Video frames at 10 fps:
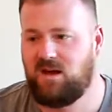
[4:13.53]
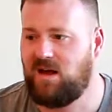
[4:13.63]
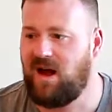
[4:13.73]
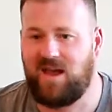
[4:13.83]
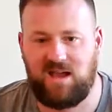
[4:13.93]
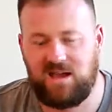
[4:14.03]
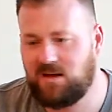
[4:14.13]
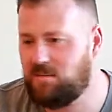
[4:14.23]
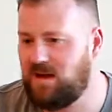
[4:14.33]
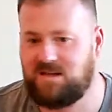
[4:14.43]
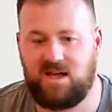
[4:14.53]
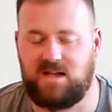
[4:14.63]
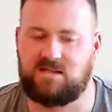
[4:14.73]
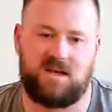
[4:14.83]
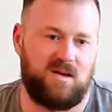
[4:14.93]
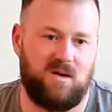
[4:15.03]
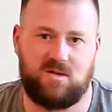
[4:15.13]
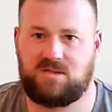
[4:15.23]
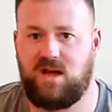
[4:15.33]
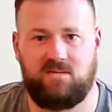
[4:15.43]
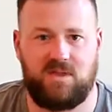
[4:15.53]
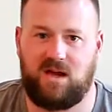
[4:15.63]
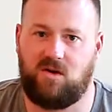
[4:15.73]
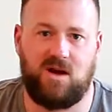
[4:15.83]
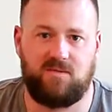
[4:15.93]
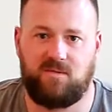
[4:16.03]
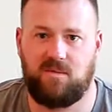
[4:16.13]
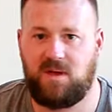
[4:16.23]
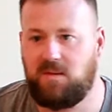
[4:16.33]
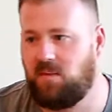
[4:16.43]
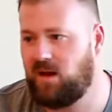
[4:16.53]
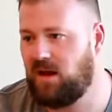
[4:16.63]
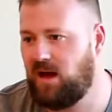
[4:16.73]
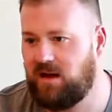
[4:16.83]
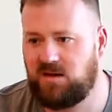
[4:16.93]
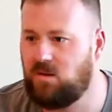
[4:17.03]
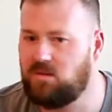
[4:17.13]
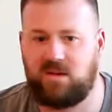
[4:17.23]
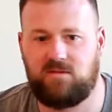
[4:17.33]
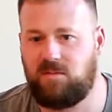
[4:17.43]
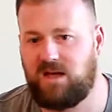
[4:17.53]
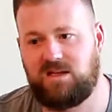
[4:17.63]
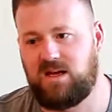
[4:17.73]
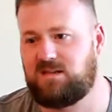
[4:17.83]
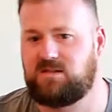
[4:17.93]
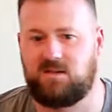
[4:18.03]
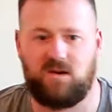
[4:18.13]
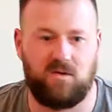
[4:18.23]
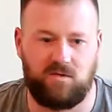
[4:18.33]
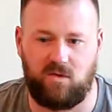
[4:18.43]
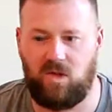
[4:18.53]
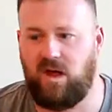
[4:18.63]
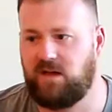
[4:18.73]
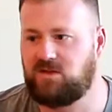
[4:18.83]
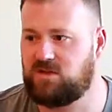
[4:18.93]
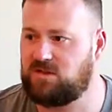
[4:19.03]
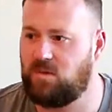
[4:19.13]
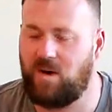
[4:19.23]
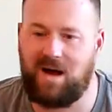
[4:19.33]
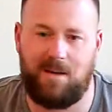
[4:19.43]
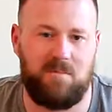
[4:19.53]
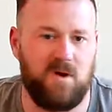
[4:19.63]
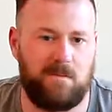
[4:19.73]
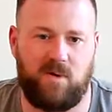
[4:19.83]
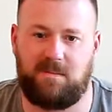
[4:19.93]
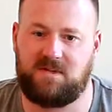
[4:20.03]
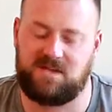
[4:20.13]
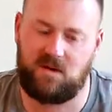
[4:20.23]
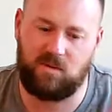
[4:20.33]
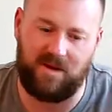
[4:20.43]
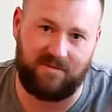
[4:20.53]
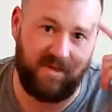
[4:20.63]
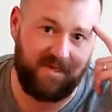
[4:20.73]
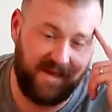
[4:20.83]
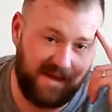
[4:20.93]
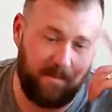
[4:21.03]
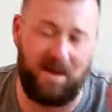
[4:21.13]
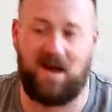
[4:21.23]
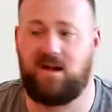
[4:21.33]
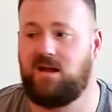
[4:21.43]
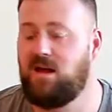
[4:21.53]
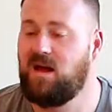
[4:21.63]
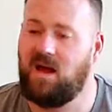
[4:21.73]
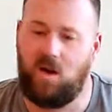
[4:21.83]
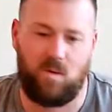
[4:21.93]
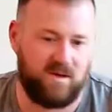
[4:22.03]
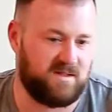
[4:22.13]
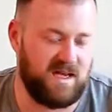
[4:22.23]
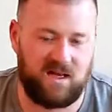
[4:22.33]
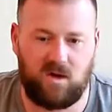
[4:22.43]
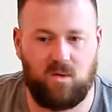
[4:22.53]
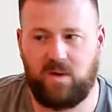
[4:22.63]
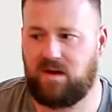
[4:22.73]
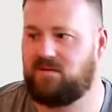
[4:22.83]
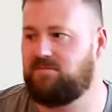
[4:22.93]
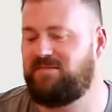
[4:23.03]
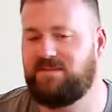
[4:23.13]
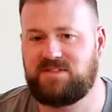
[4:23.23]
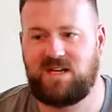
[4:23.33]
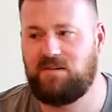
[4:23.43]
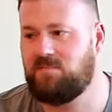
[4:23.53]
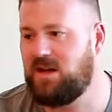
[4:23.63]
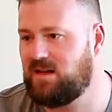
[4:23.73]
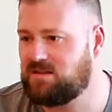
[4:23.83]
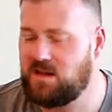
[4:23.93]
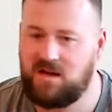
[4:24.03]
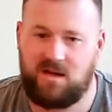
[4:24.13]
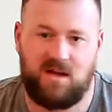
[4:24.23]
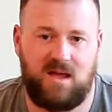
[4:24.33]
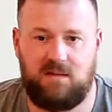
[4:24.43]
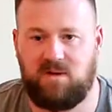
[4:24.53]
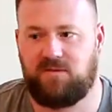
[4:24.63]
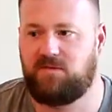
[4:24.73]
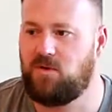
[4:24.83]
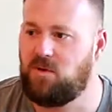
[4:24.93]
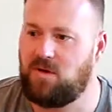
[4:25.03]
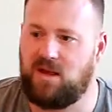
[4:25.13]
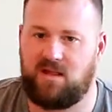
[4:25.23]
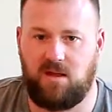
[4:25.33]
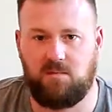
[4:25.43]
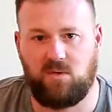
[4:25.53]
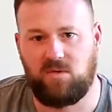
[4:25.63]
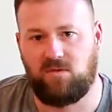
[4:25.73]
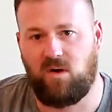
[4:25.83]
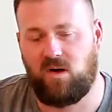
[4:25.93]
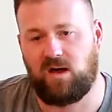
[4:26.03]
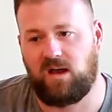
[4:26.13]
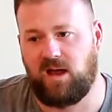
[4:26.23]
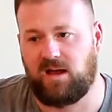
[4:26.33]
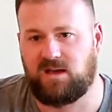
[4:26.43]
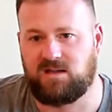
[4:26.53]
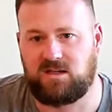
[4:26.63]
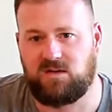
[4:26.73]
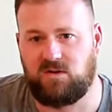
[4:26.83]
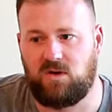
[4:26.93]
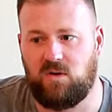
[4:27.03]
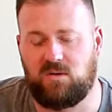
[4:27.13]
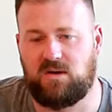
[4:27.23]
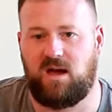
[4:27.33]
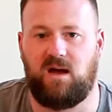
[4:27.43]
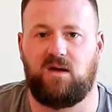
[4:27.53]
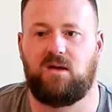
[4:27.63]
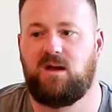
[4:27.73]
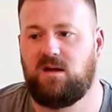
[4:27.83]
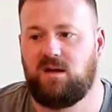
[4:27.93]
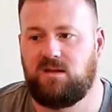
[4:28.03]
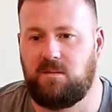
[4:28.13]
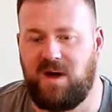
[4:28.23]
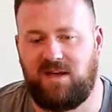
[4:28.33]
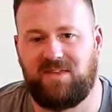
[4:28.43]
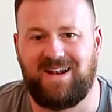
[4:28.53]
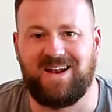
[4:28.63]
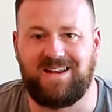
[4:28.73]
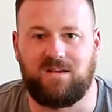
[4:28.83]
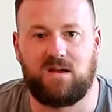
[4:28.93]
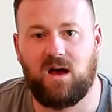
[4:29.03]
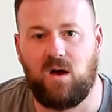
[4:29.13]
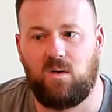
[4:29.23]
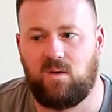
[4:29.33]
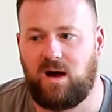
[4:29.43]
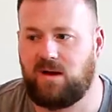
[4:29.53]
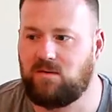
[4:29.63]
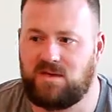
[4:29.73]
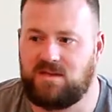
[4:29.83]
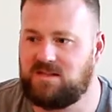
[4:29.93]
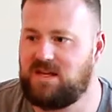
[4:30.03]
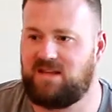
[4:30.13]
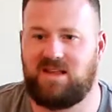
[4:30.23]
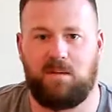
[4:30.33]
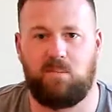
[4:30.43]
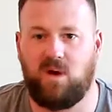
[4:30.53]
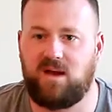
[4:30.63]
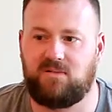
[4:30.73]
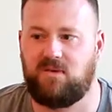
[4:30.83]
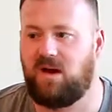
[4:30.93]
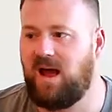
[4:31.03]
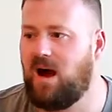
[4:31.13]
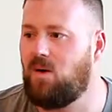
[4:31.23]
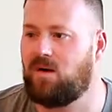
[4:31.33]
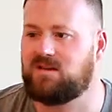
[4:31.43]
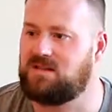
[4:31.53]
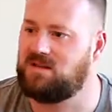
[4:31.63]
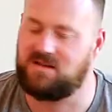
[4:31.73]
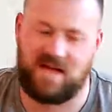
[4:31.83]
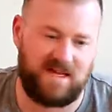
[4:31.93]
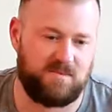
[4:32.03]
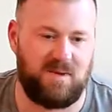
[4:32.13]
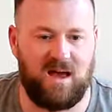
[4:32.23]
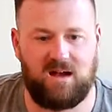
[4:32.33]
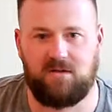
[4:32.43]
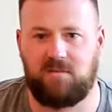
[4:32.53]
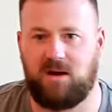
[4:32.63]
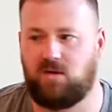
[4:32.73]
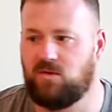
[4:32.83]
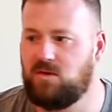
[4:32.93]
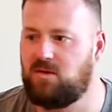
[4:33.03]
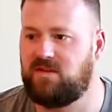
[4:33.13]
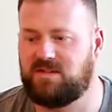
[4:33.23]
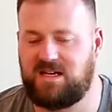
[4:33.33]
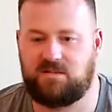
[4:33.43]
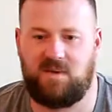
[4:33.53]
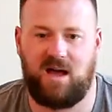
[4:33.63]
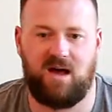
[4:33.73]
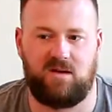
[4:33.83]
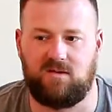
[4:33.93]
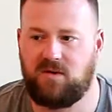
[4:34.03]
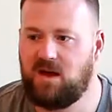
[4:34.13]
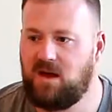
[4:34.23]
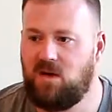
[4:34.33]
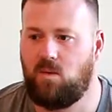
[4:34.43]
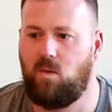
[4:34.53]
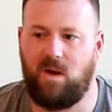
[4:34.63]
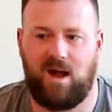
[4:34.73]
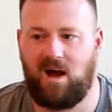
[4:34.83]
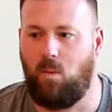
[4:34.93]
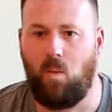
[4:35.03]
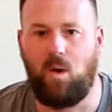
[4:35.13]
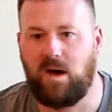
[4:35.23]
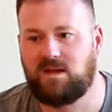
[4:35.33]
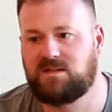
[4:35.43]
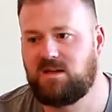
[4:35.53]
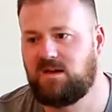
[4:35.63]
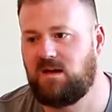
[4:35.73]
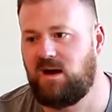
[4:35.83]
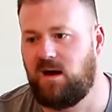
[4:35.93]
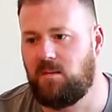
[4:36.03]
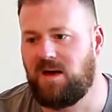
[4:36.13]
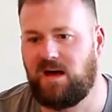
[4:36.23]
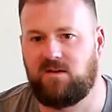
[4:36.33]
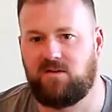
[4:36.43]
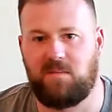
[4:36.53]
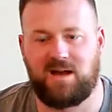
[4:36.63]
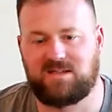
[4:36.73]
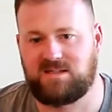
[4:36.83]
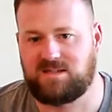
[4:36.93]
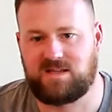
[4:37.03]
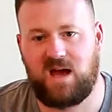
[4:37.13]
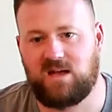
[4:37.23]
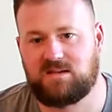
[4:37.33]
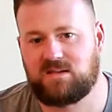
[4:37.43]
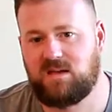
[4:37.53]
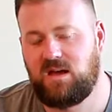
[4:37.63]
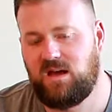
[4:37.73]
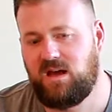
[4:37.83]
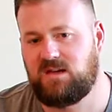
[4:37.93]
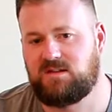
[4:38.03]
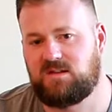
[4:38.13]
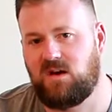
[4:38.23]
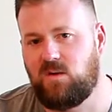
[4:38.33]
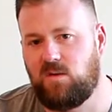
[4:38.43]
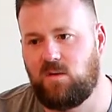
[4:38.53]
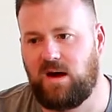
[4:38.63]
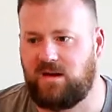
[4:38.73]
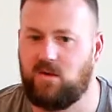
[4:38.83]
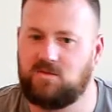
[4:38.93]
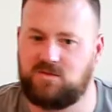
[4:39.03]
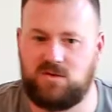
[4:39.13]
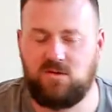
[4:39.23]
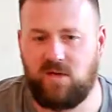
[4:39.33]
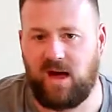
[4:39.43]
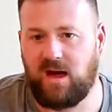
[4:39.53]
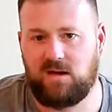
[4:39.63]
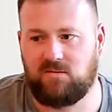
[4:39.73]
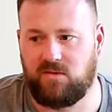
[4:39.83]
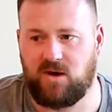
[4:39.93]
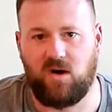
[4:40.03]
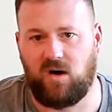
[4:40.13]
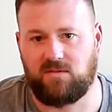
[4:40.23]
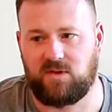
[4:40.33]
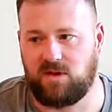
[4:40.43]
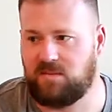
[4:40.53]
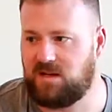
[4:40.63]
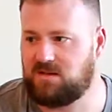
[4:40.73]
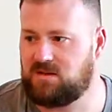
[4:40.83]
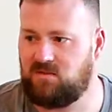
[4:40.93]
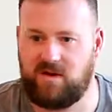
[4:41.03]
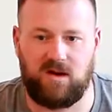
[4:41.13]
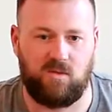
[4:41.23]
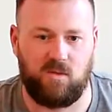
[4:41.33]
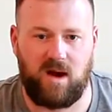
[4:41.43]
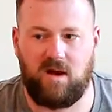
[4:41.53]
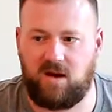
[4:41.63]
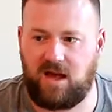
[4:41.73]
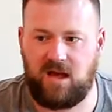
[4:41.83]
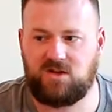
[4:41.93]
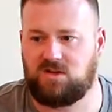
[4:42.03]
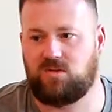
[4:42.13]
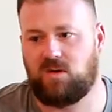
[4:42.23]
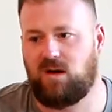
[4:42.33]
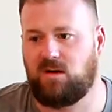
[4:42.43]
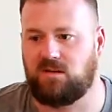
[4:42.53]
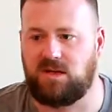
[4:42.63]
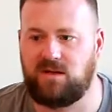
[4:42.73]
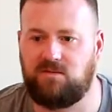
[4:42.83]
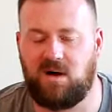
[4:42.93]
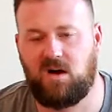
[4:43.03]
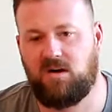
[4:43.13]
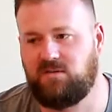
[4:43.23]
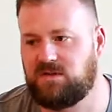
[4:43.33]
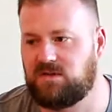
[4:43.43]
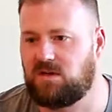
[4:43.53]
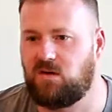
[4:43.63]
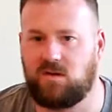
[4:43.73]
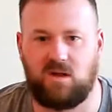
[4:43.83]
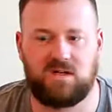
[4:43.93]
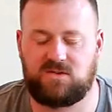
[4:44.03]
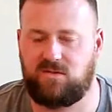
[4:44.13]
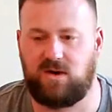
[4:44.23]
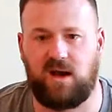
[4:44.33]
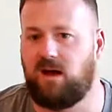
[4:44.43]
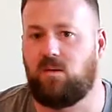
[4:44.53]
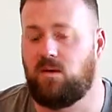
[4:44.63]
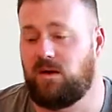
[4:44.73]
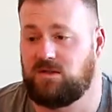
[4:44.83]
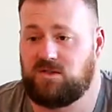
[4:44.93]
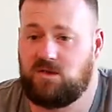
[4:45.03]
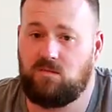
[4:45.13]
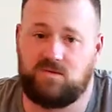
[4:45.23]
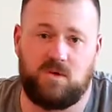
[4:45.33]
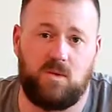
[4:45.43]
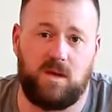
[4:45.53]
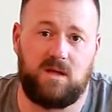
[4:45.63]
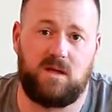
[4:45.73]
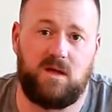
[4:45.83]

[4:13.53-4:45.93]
I eat at my desk. I know it's not that great for me, but I don't leave my desk to go for lunch. That's why I meal prep, because I don't want to have to think about it. I want to take a quick 15 minutes, eat my food, and then move on and continue going down the path that I need to go. I don't need to take that break for an hour because it takes me out of my groove. It takes me out of what I want, out of my success. And so I don't do that very often. I mean, it's a very rare occasion where I'll leave my office and go to lunch for an hour. I just don't do it.